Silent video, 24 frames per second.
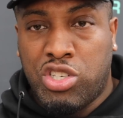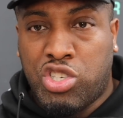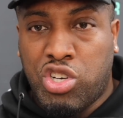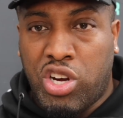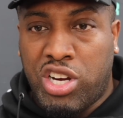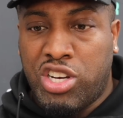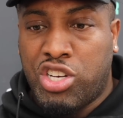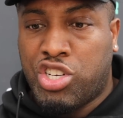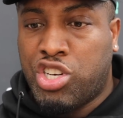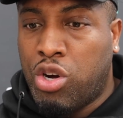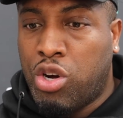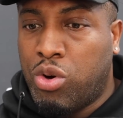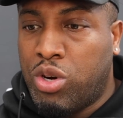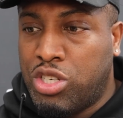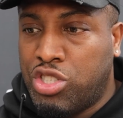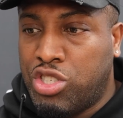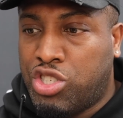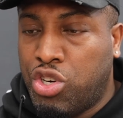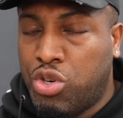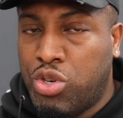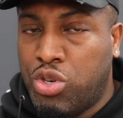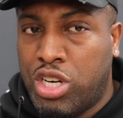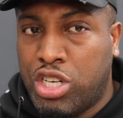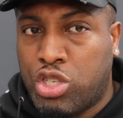a joint show on
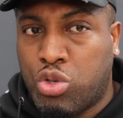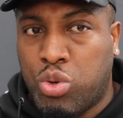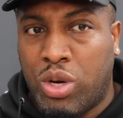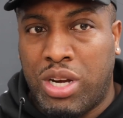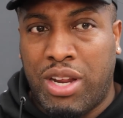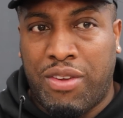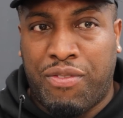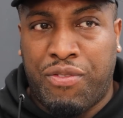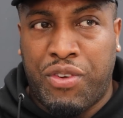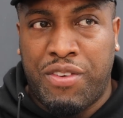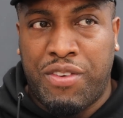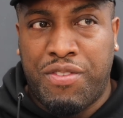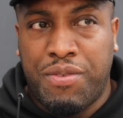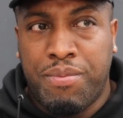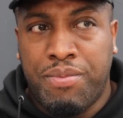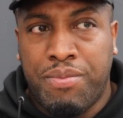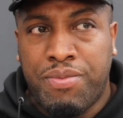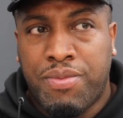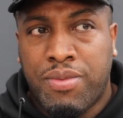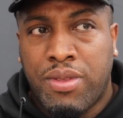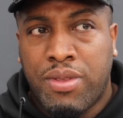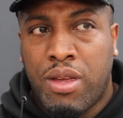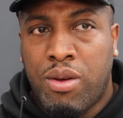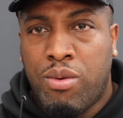June the 25th.
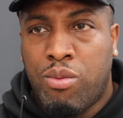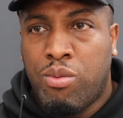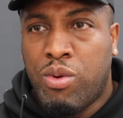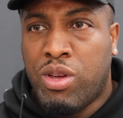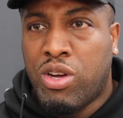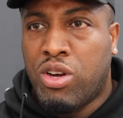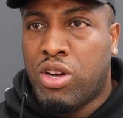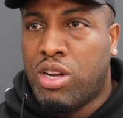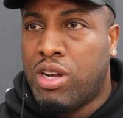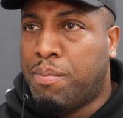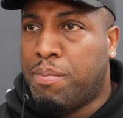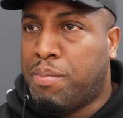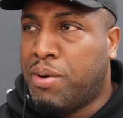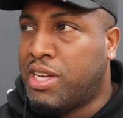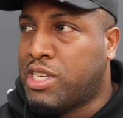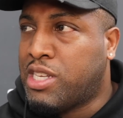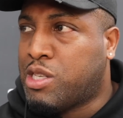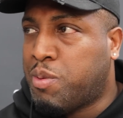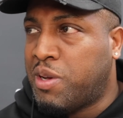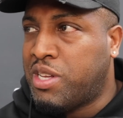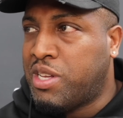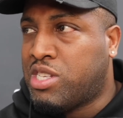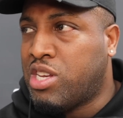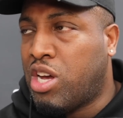Uh-huh. We've got the boy
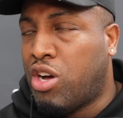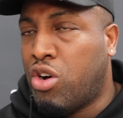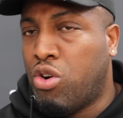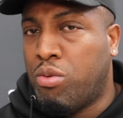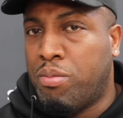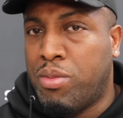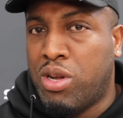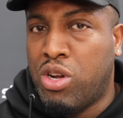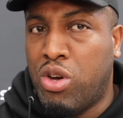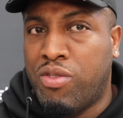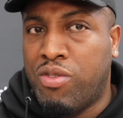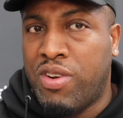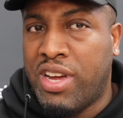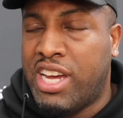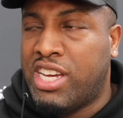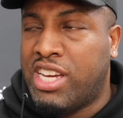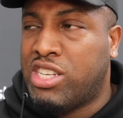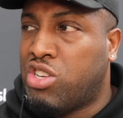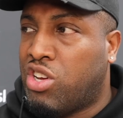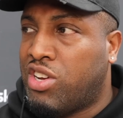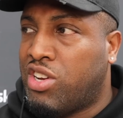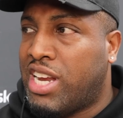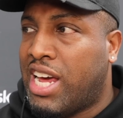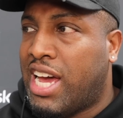Spencer Oakman over here
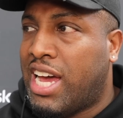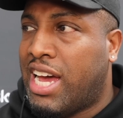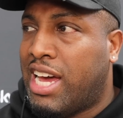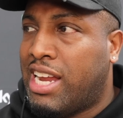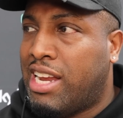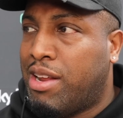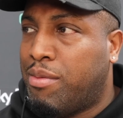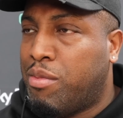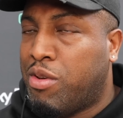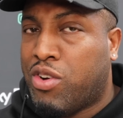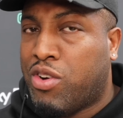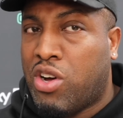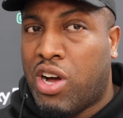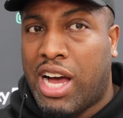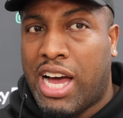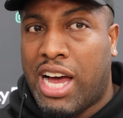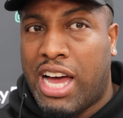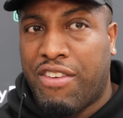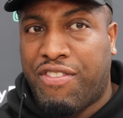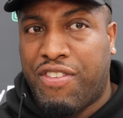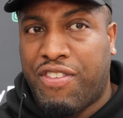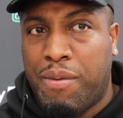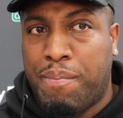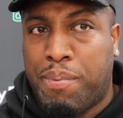is on that, and then we've got
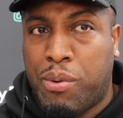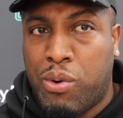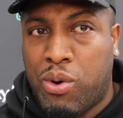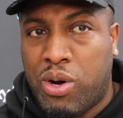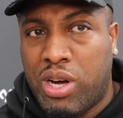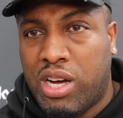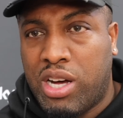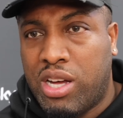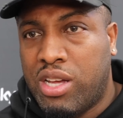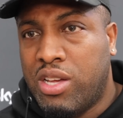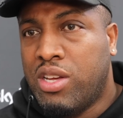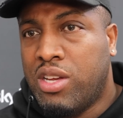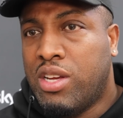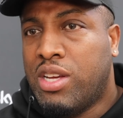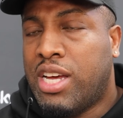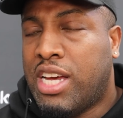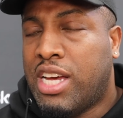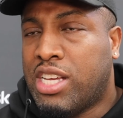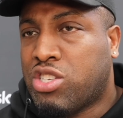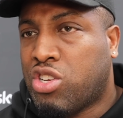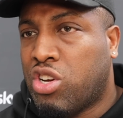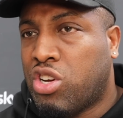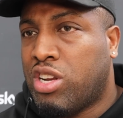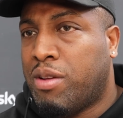Ife Porter
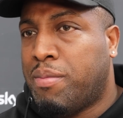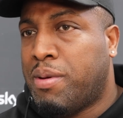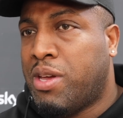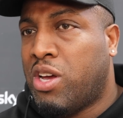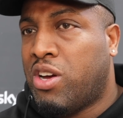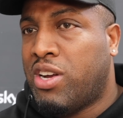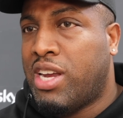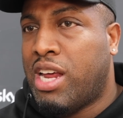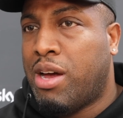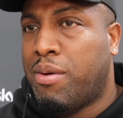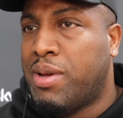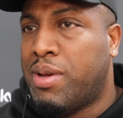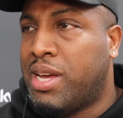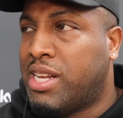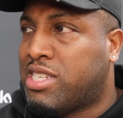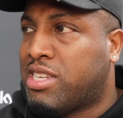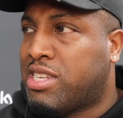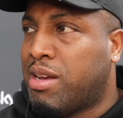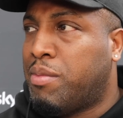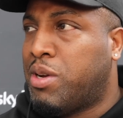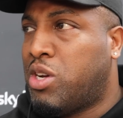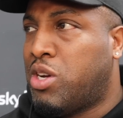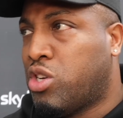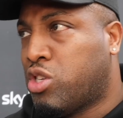that's going to be on that. We had
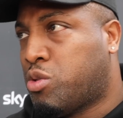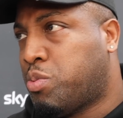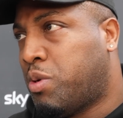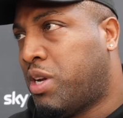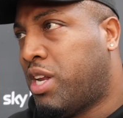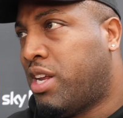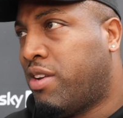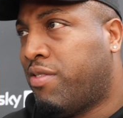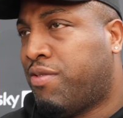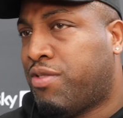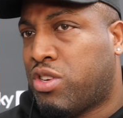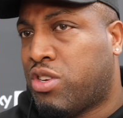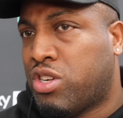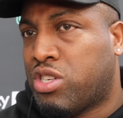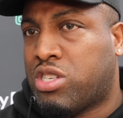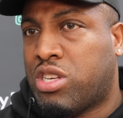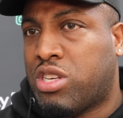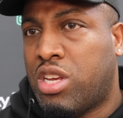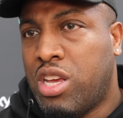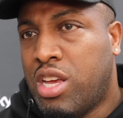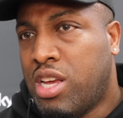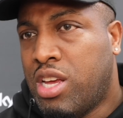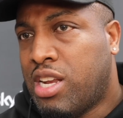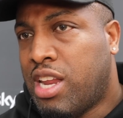someone else, but they've
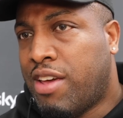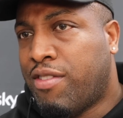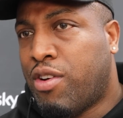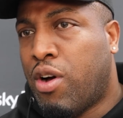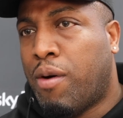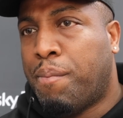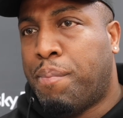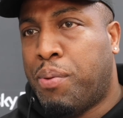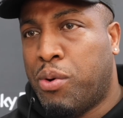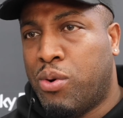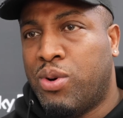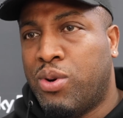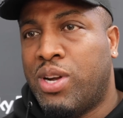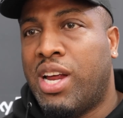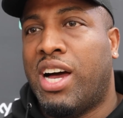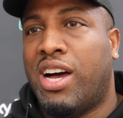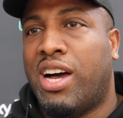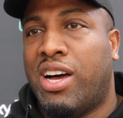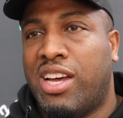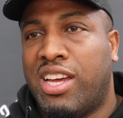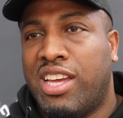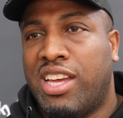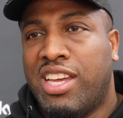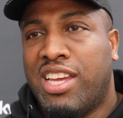just they've got pulled
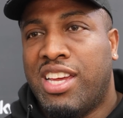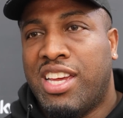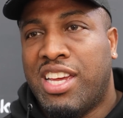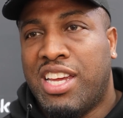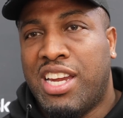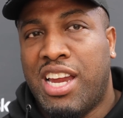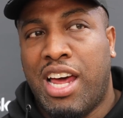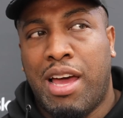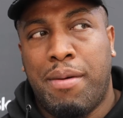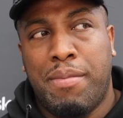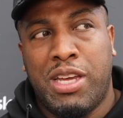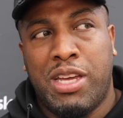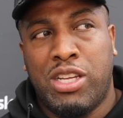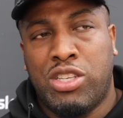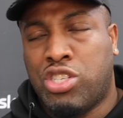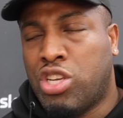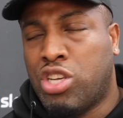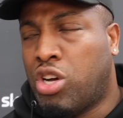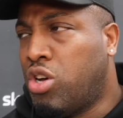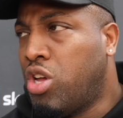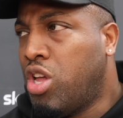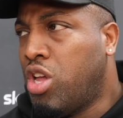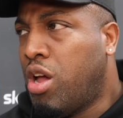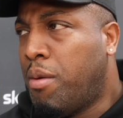out. You know what I mean?
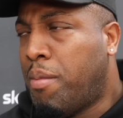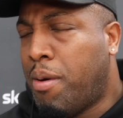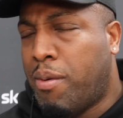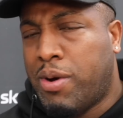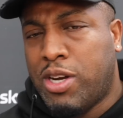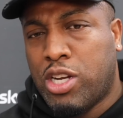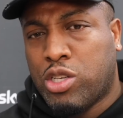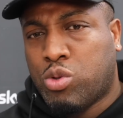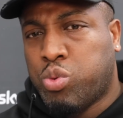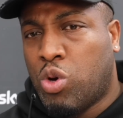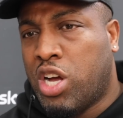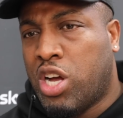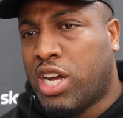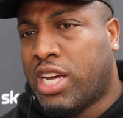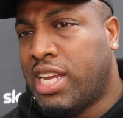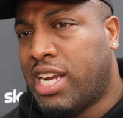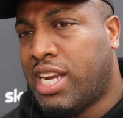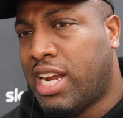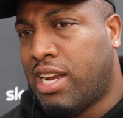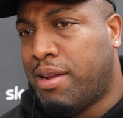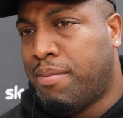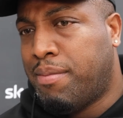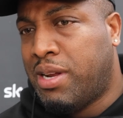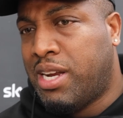So, but we're just working
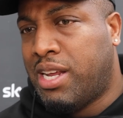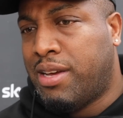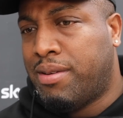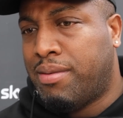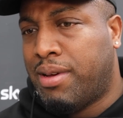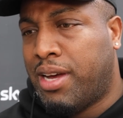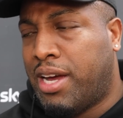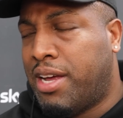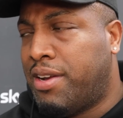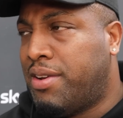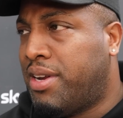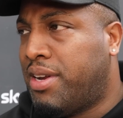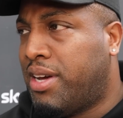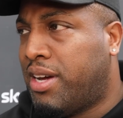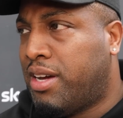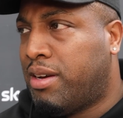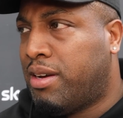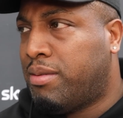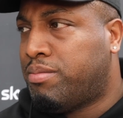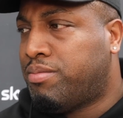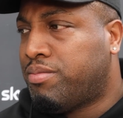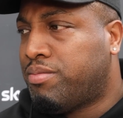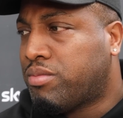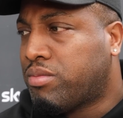at the minute, and
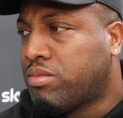um,